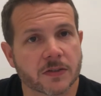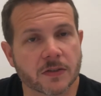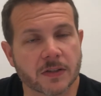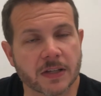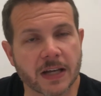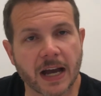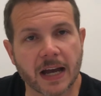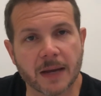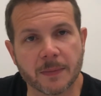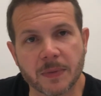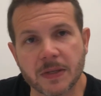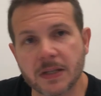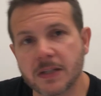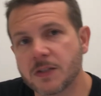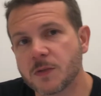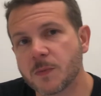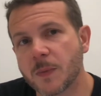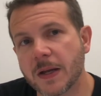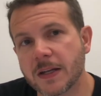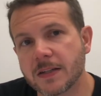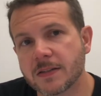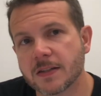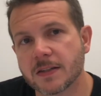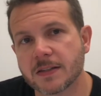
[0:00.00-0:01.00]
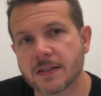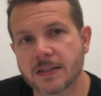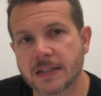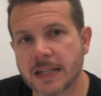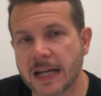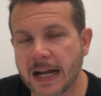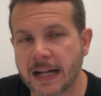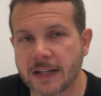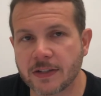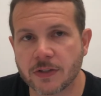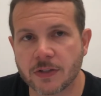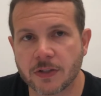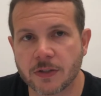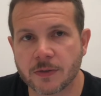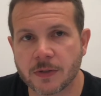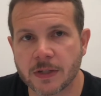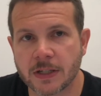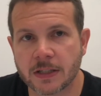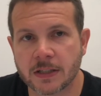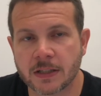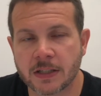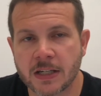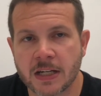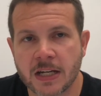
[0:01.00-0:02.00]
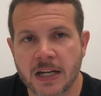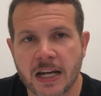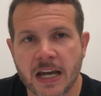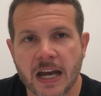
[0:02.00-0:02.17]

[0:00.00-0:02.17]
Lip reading: so the IP space that's attached to it,